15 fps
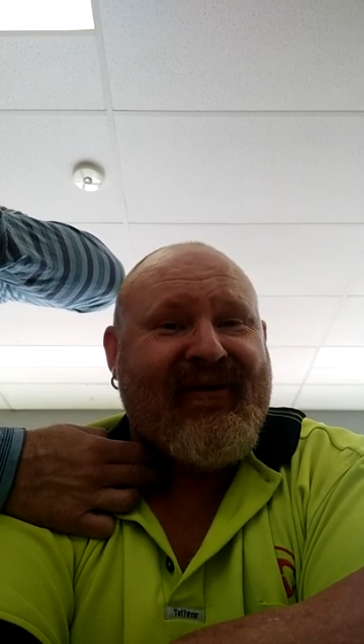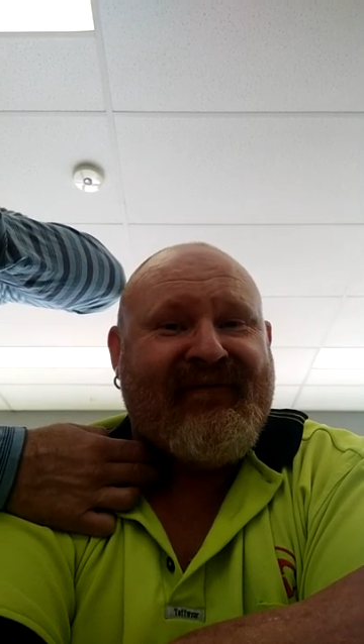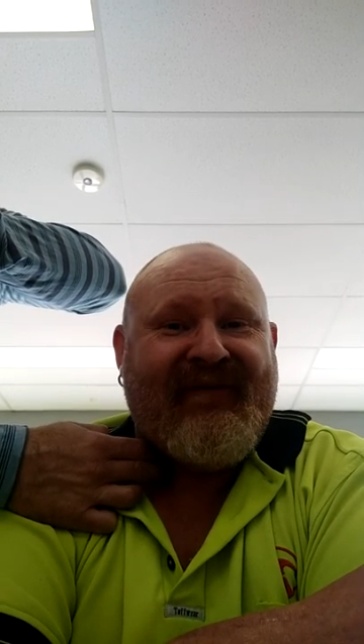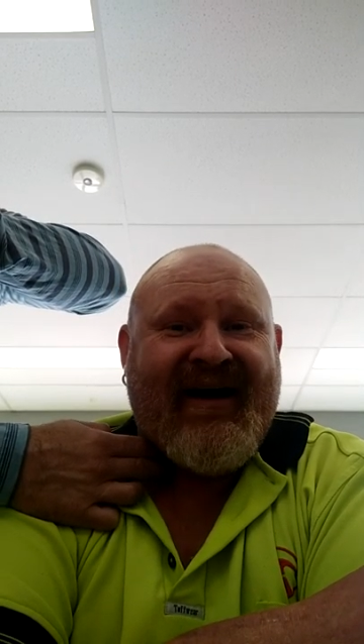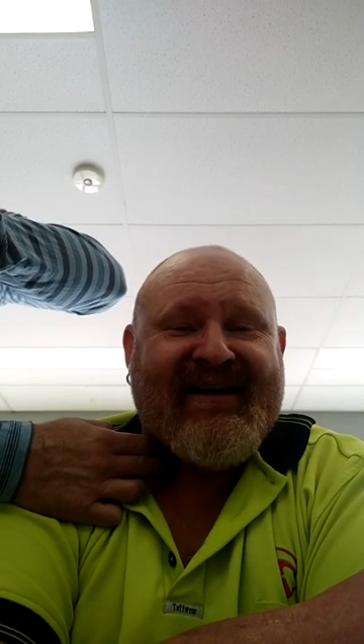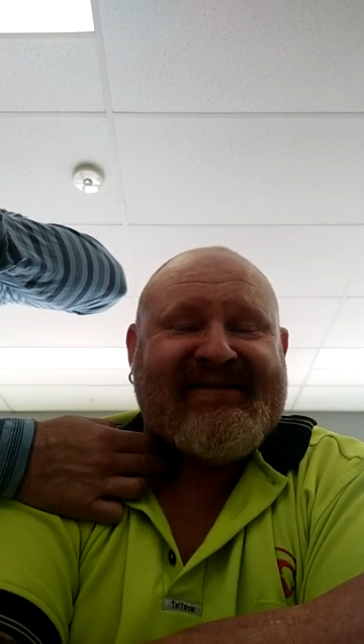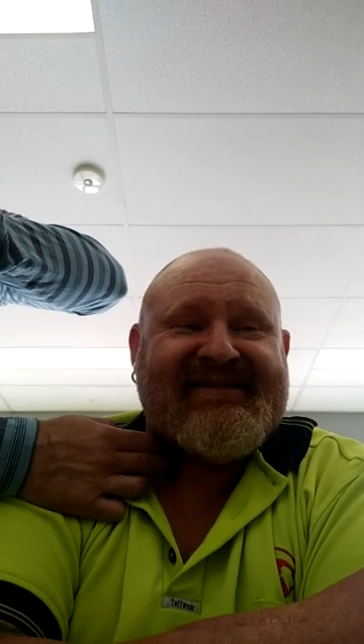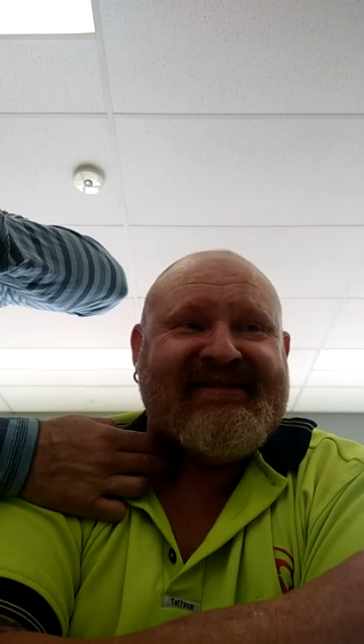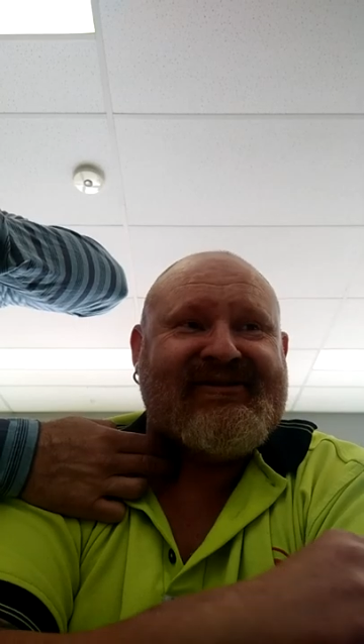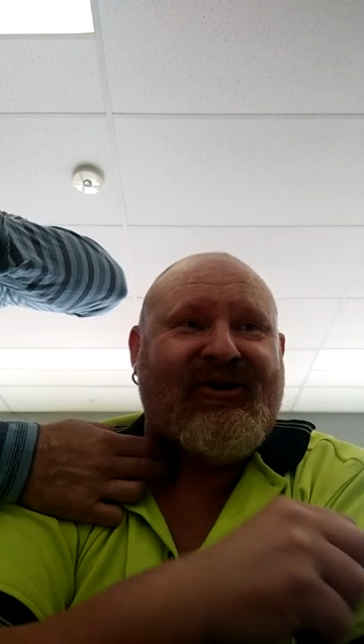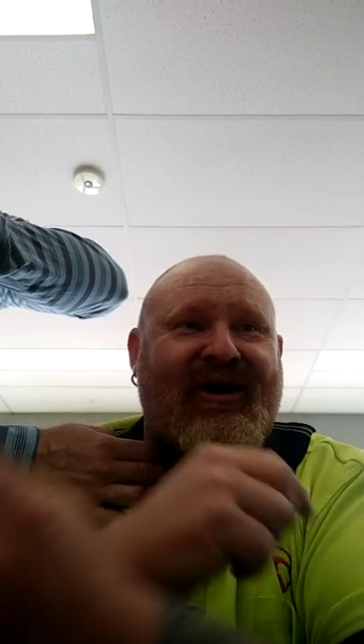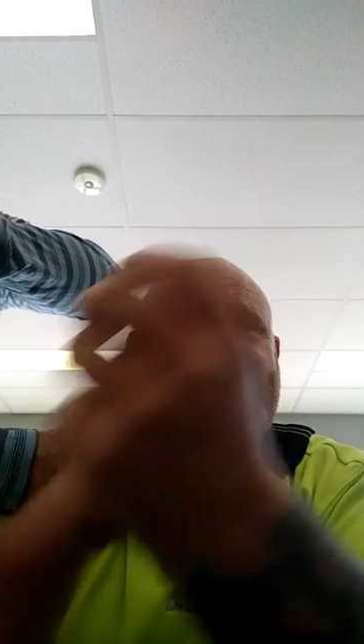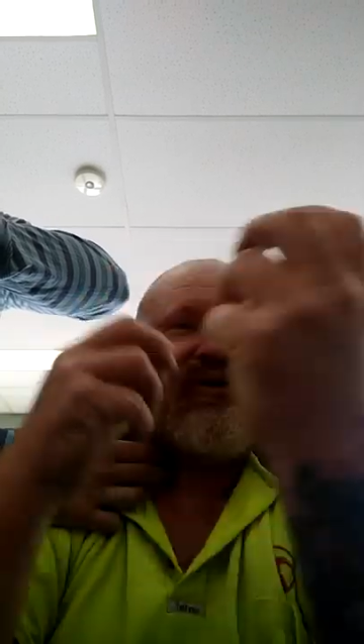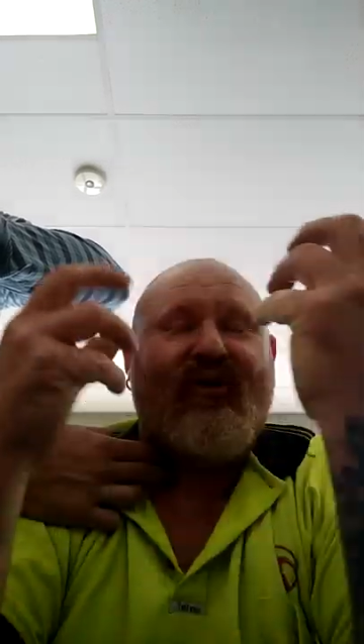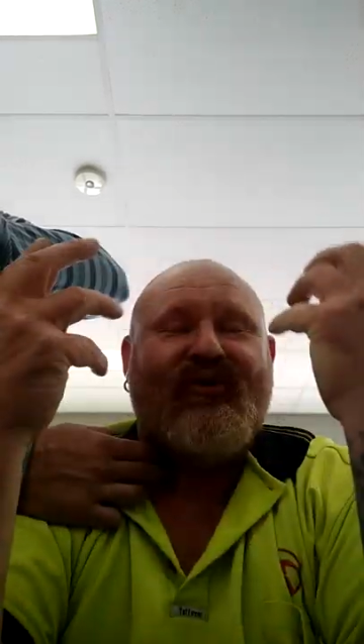my face is
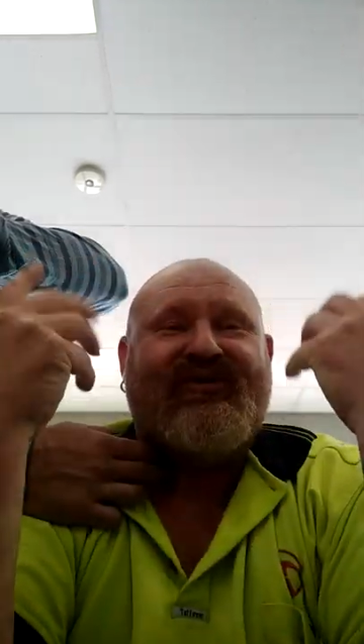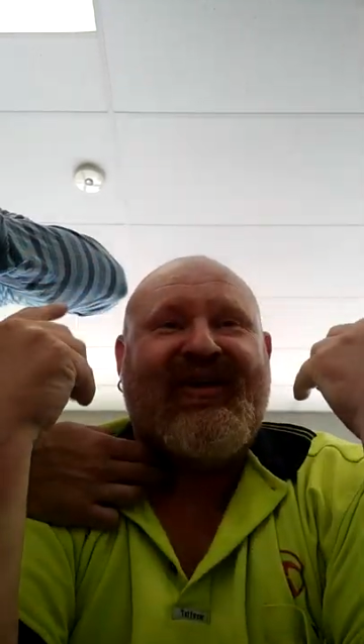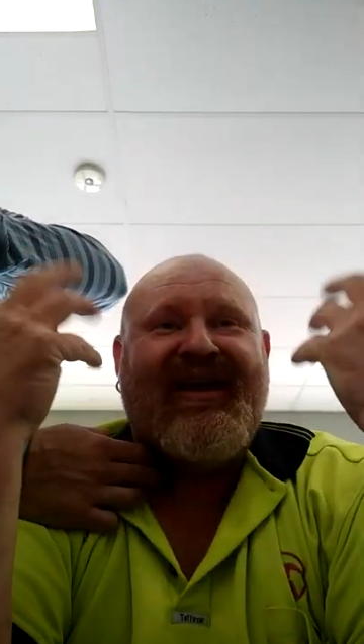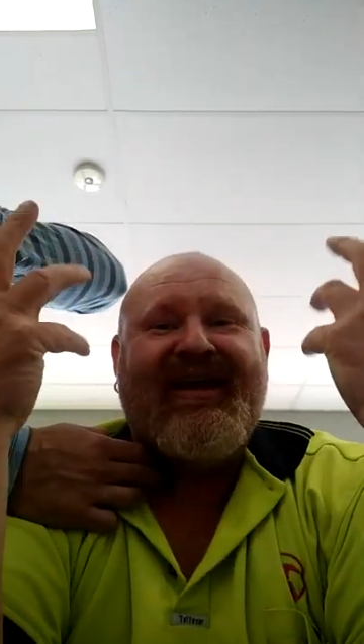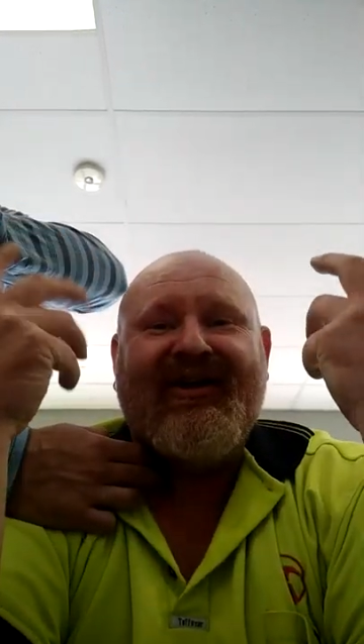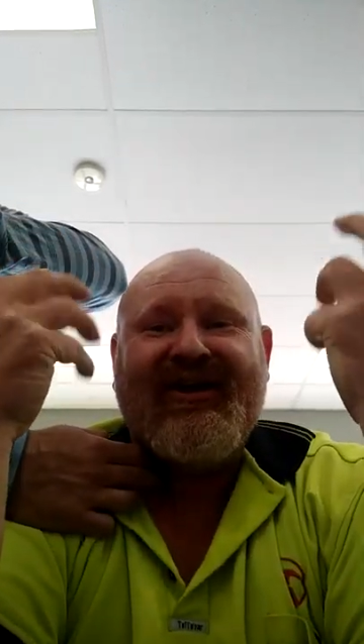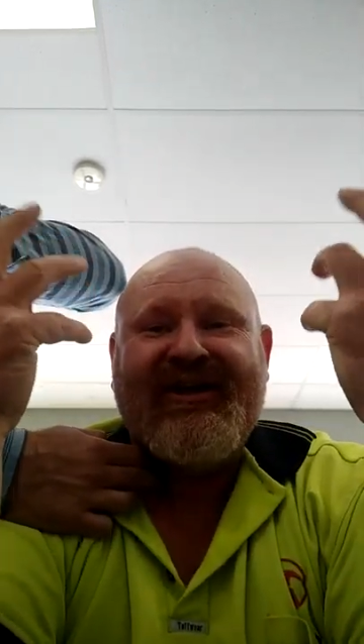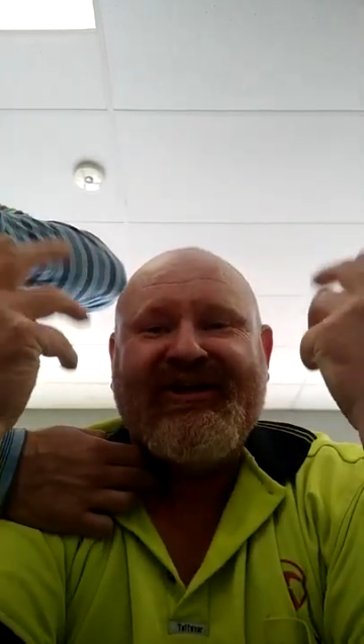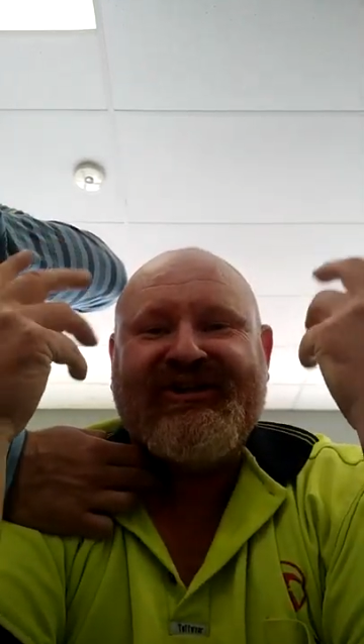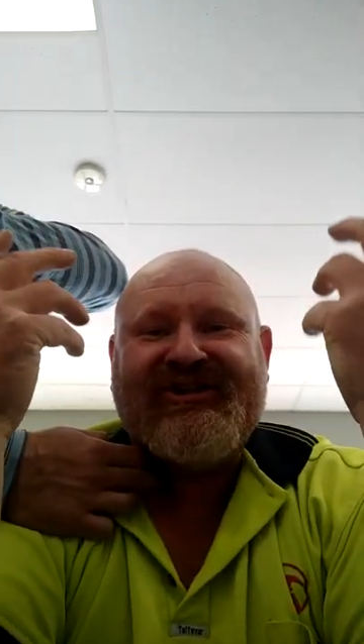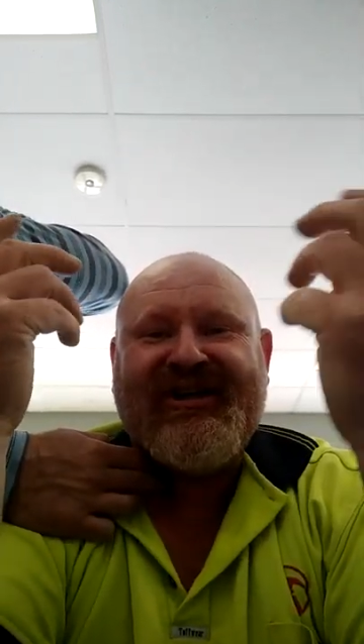like all tingly and